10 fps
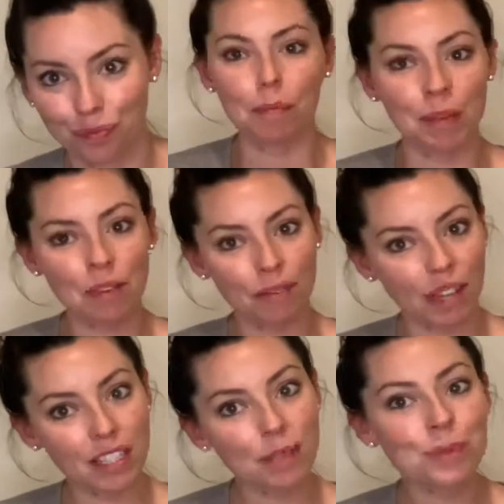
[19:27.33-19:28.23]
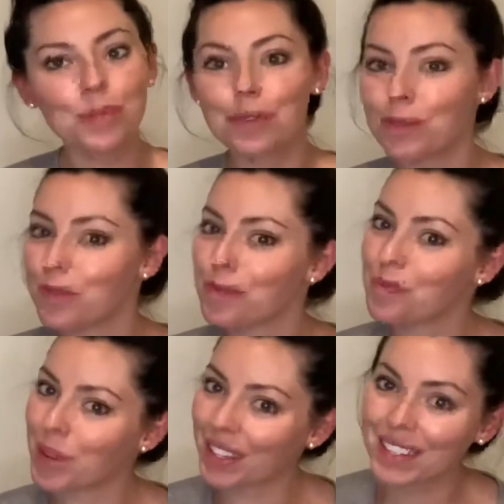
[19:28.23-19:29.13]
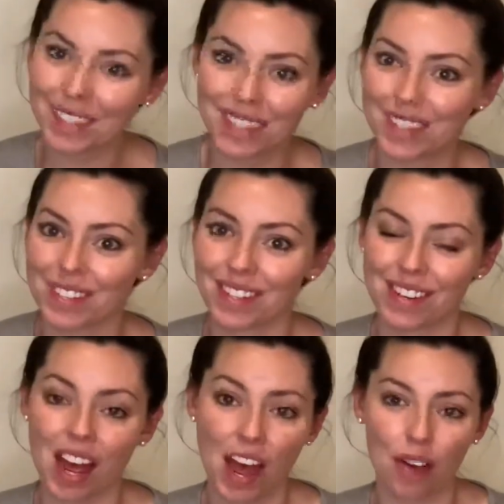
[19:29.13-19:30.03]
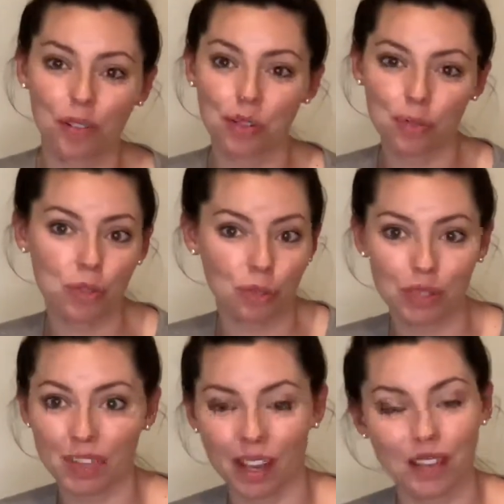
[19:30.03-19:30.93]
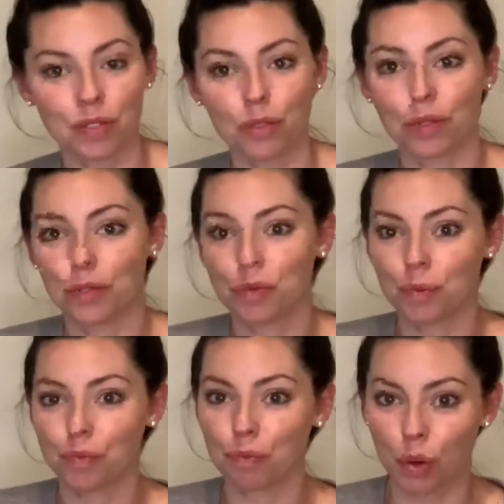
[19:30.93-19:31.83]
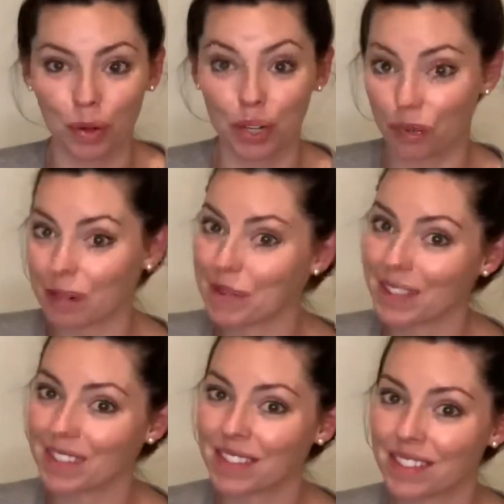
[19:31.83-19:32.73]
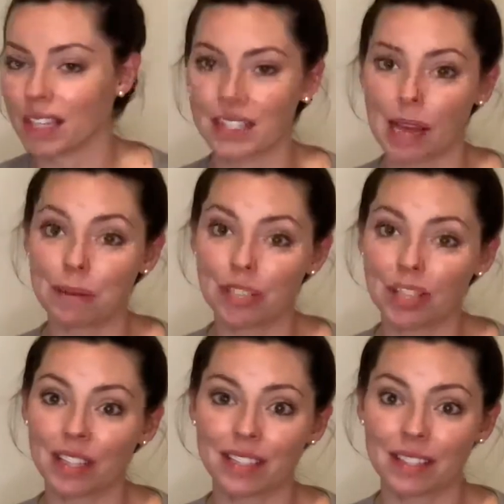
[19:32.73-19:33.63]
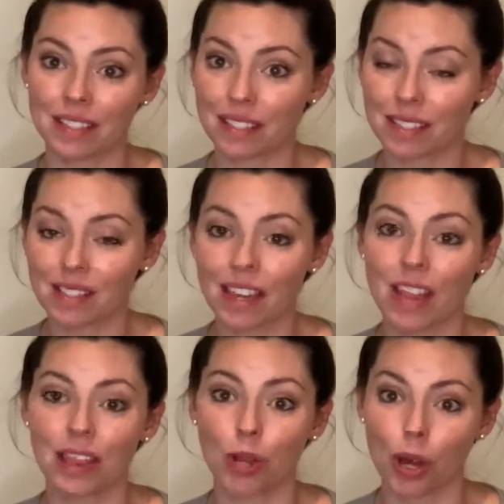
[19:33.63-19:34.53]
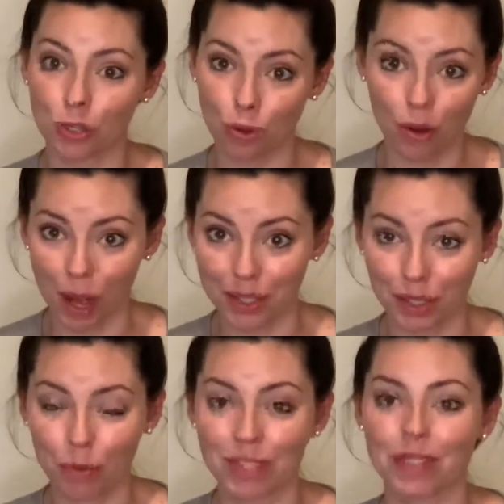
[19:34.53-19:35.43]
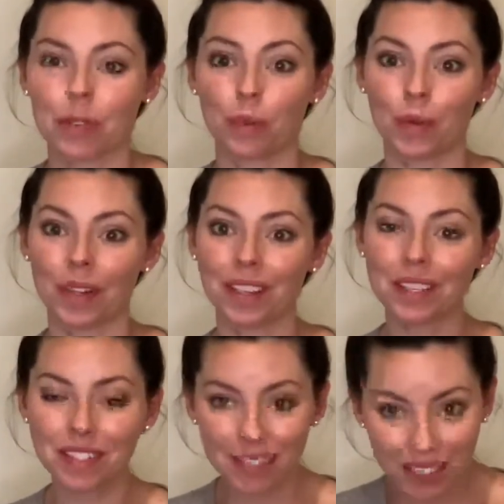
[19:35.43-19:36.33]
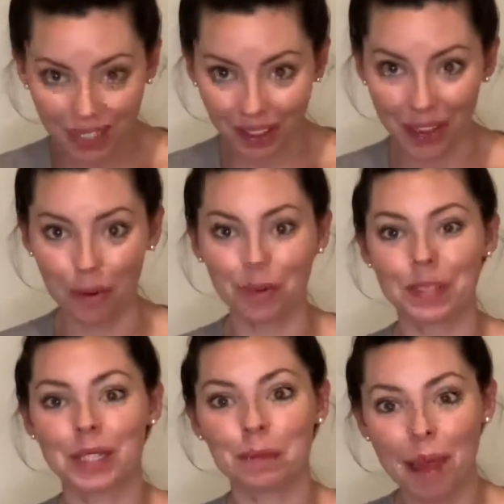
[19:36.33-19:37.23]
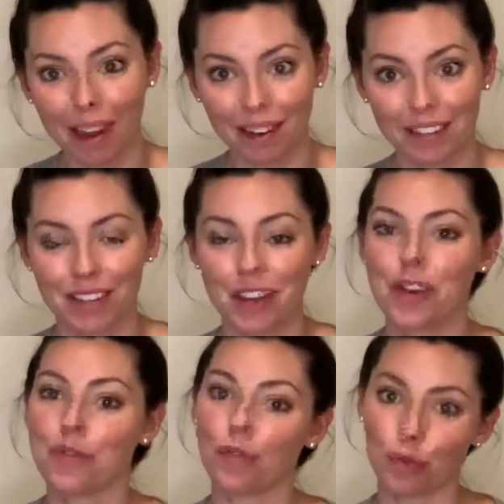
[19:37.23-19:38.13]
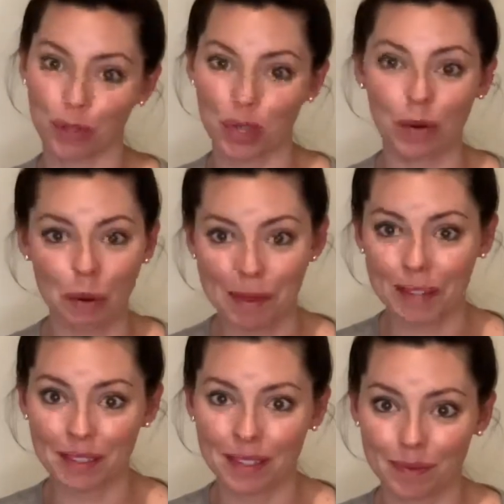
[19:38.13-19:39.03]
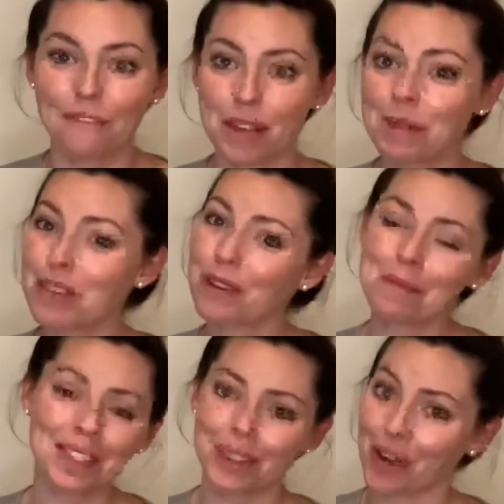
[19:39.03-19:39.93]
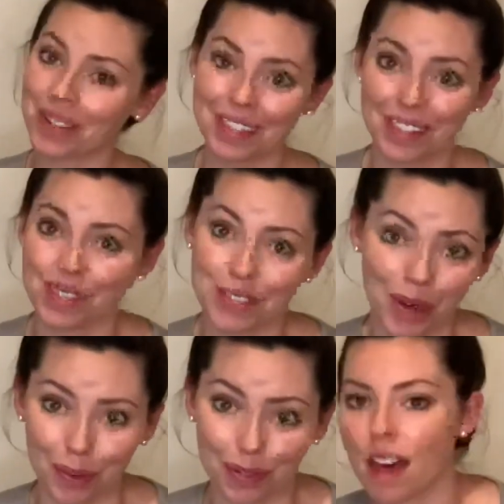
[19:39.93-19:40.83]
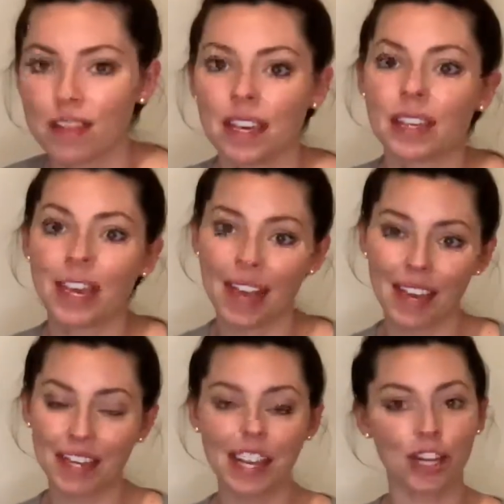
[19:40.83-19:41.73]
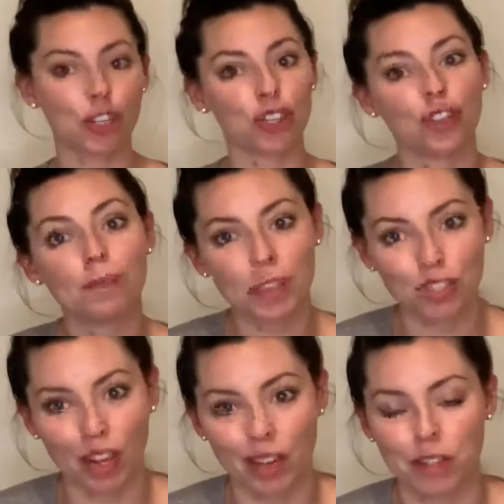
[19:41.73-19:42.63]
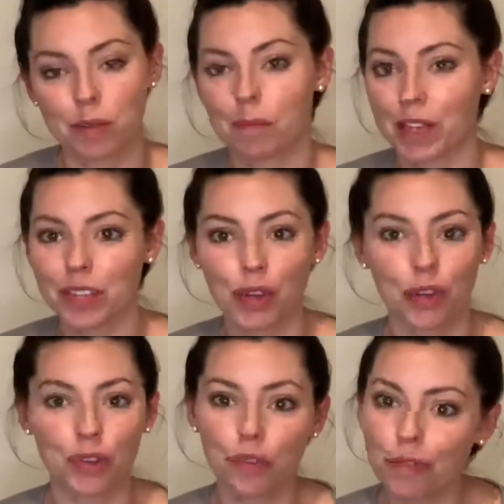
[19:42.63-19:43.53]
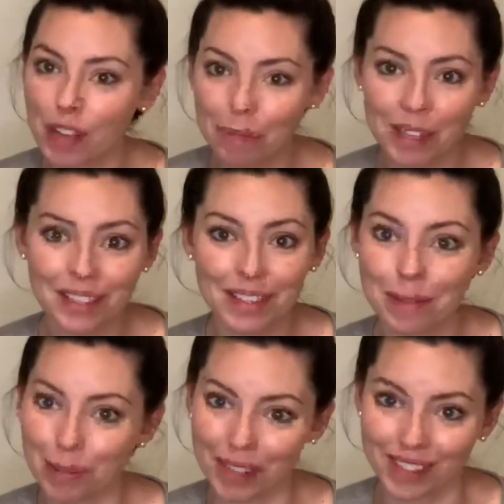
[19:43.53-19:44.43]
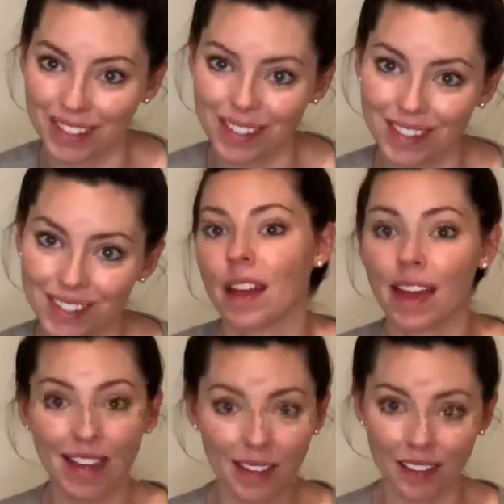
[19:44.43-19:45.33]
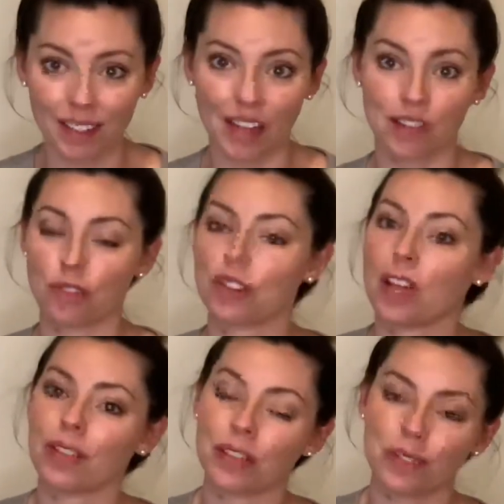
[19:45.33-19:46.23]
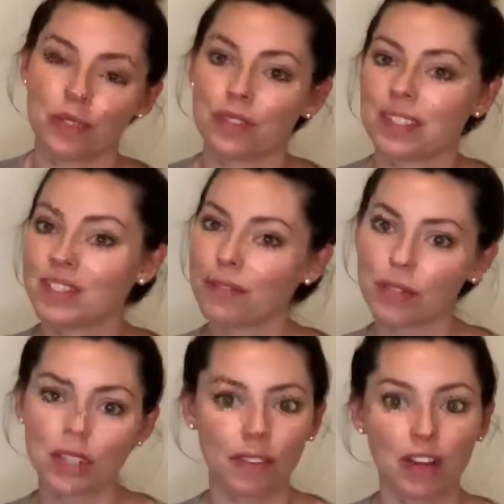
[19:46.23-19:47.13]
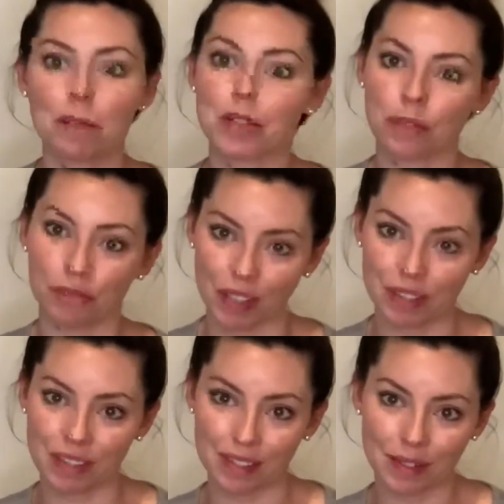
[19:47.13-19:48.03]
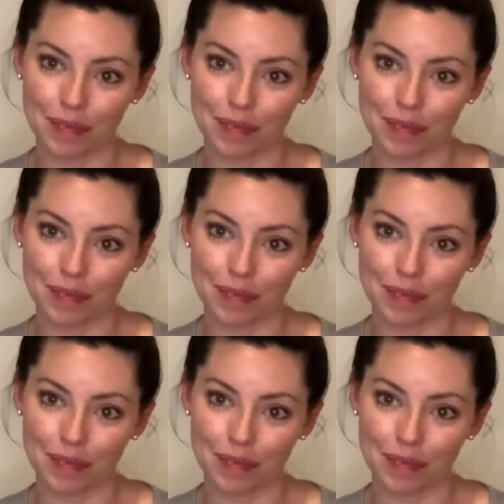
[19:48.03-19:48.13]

Be flexible but consistent in how you choose to handle broken agreements. Establishing consistency and logical consequences will instill a respect for the agreements. Family agreements aren't set in stone. They can and should be changed based on your family's experiences and as your child enters different developmental phases.